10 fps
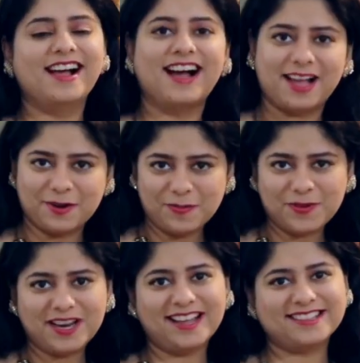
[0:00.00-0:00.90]
I hope
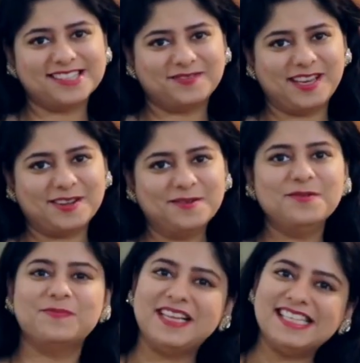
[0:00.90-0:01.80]
you like this video.
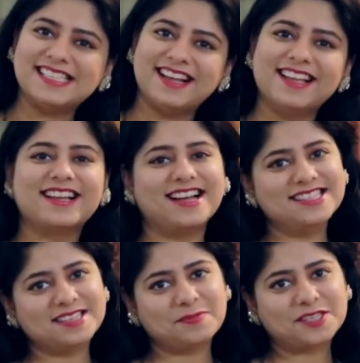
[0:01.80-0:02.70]
Please like and
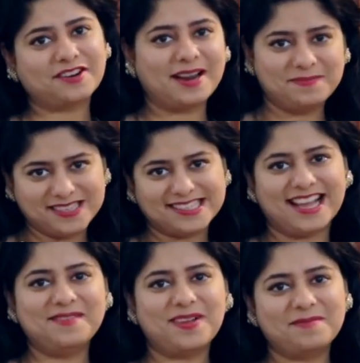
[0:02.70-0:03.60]
subscribe
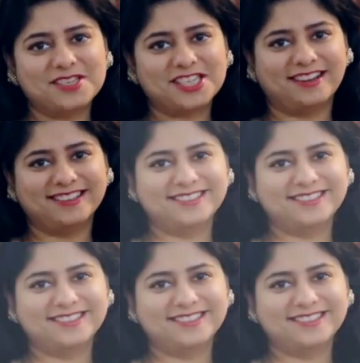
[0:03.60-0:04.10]
Design by Misha.